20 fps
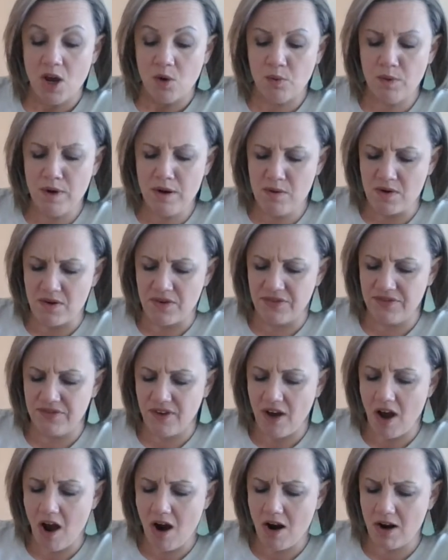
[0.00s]
We were
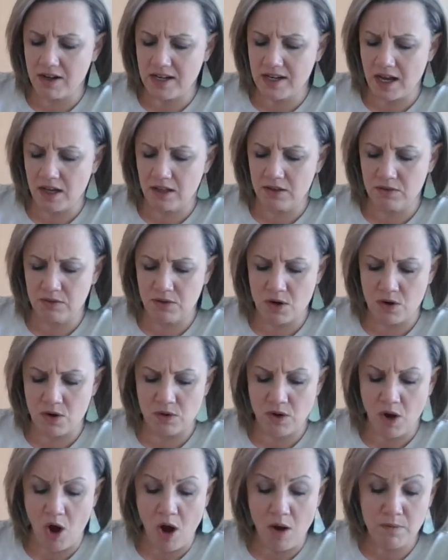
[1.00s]
far down the road,
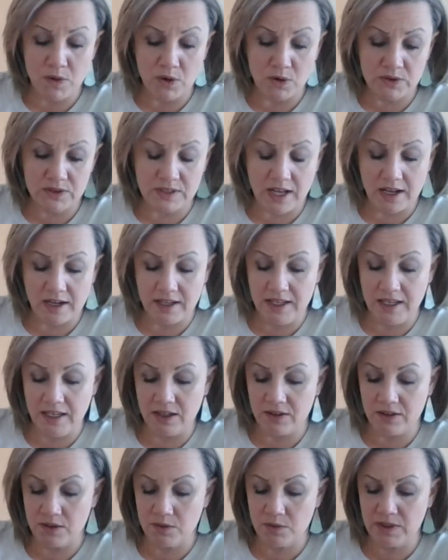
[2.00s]
almost out of hearing,